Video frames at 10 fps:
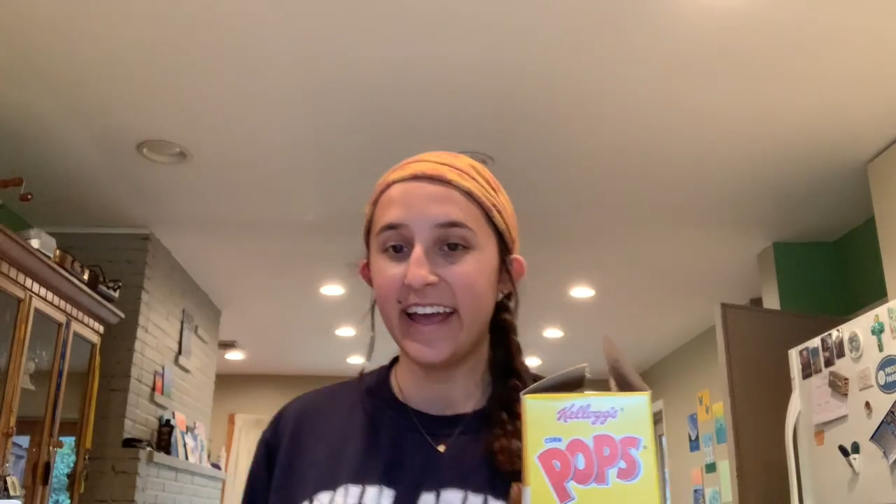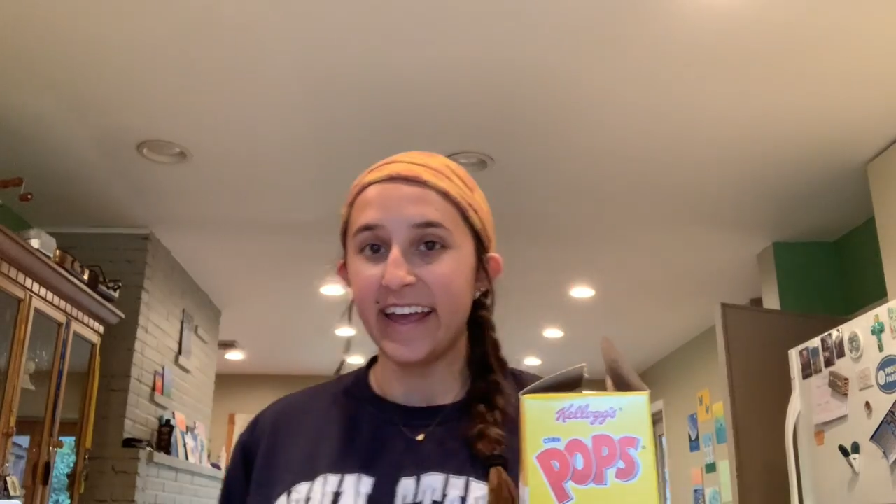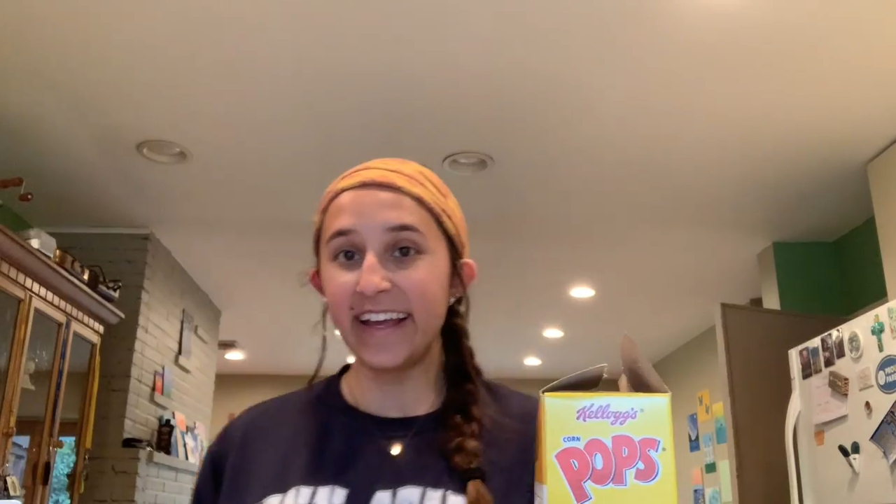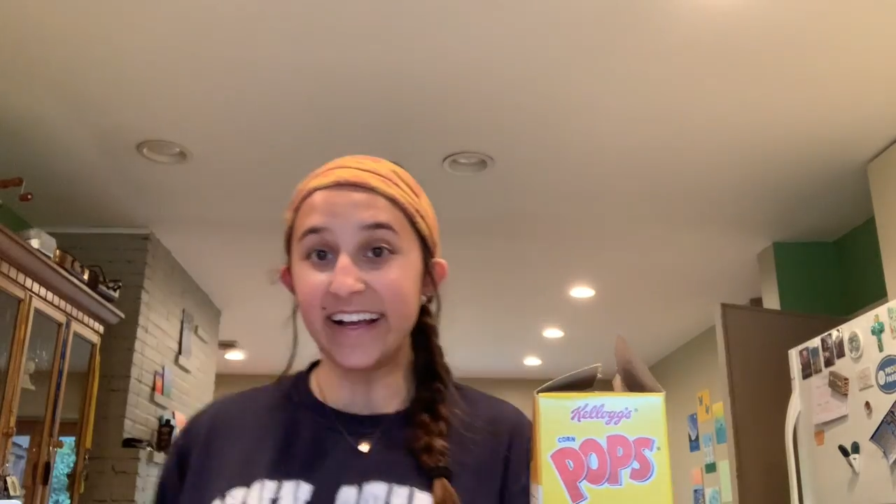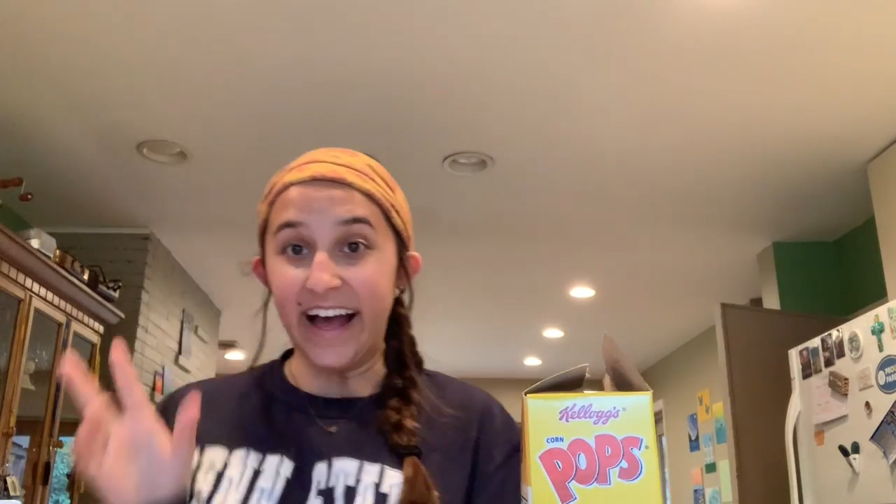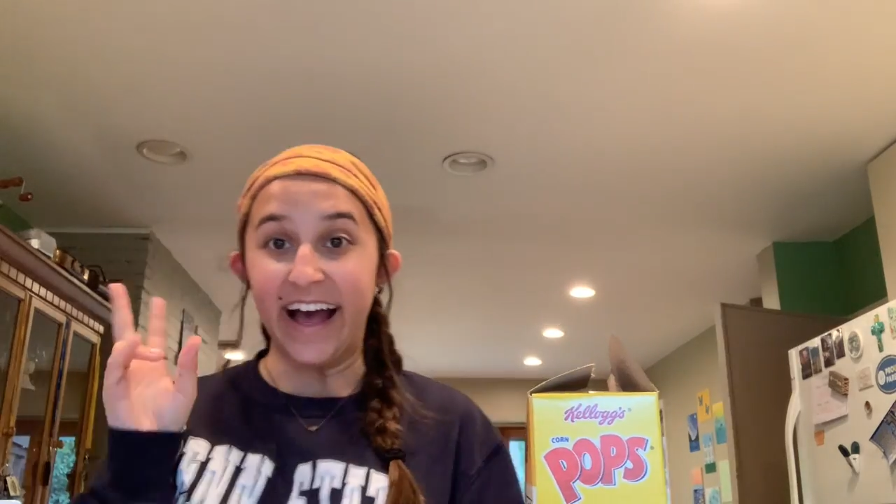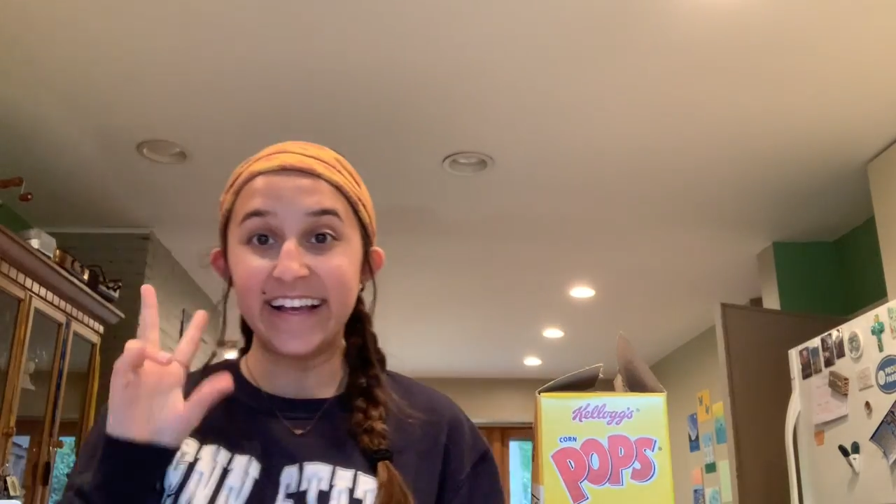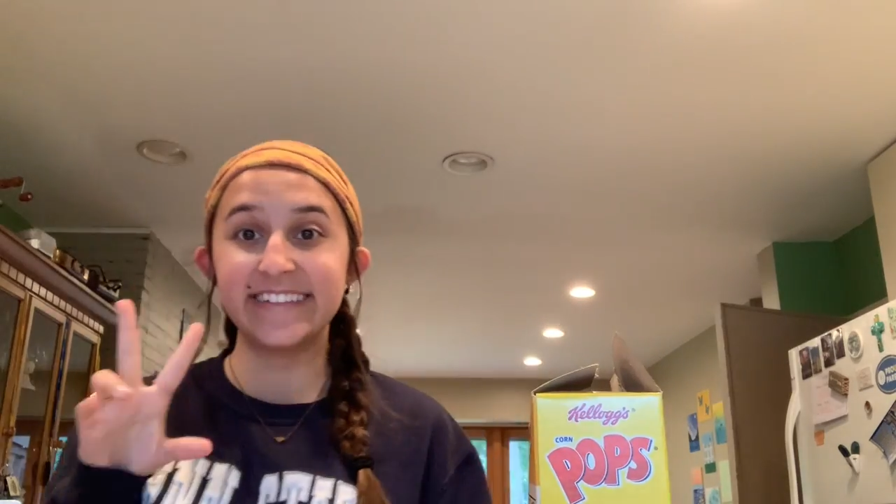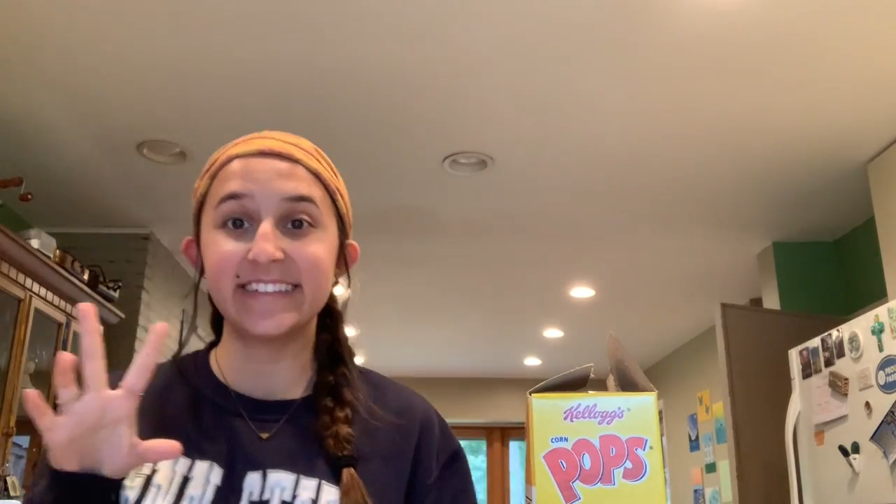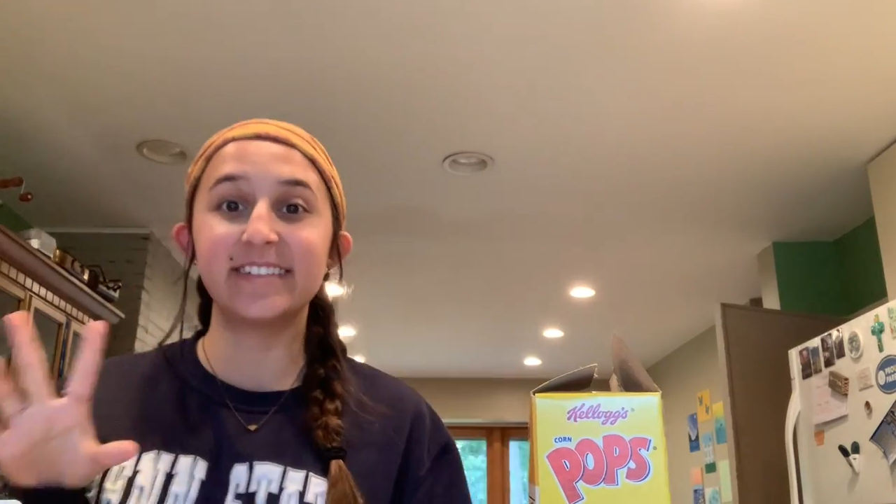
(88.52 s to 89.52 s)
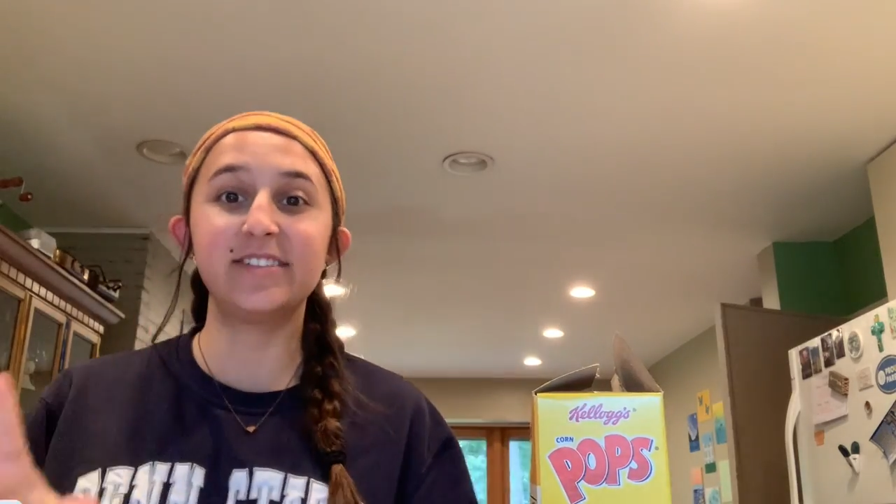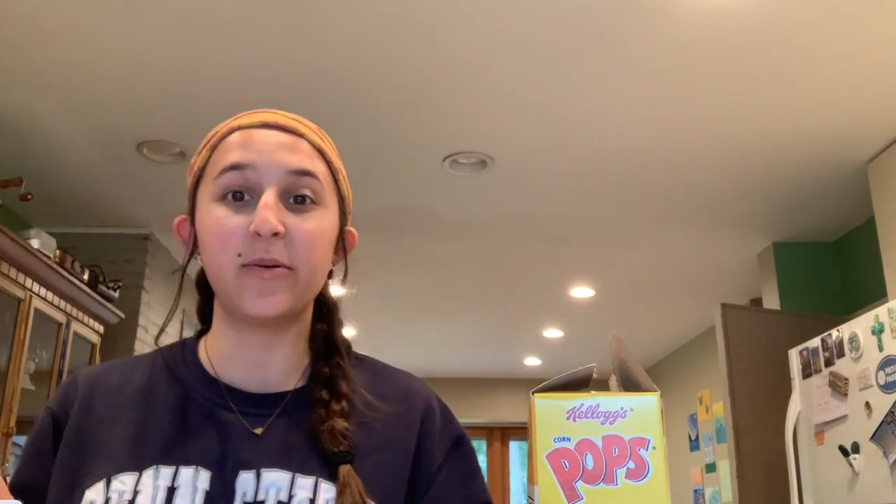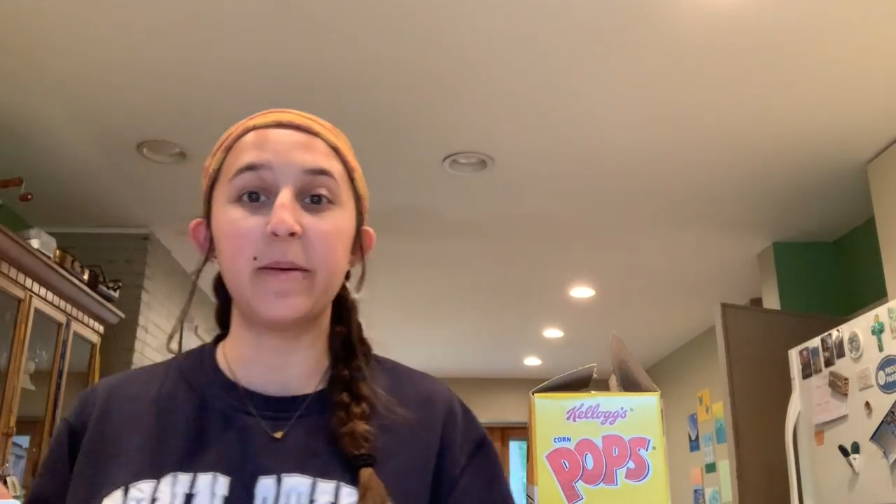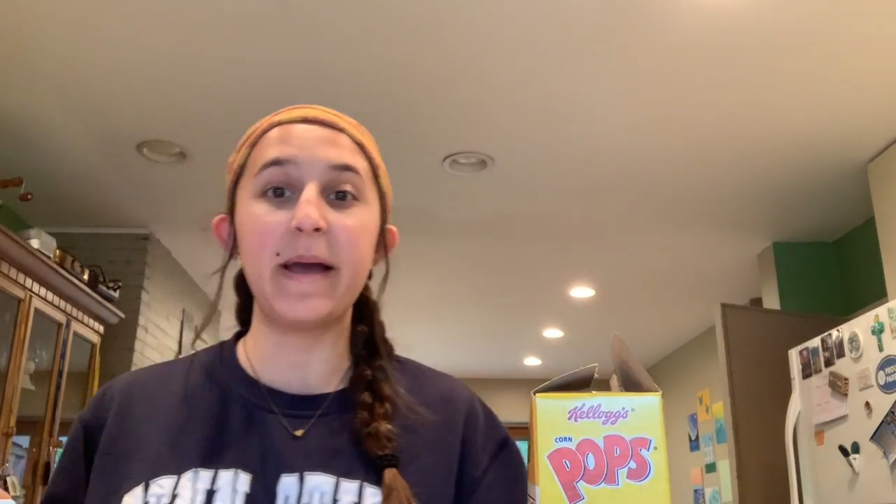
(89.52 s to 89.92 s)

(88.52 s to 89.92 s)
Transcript: Hey guys, so I'm